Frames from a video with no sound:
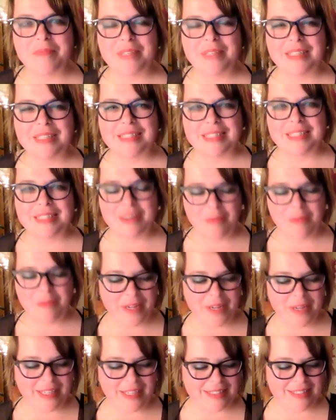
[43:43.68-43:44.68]
in some
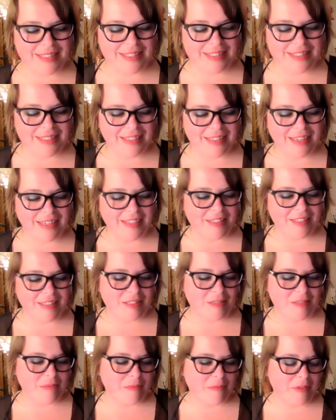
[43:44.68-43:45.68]
ways
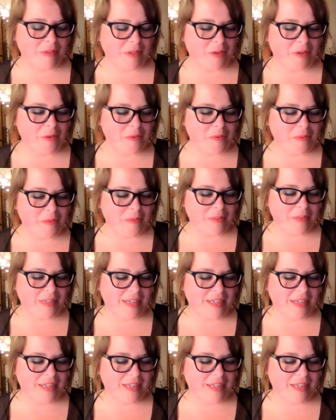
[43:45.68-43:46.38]
it's, you know,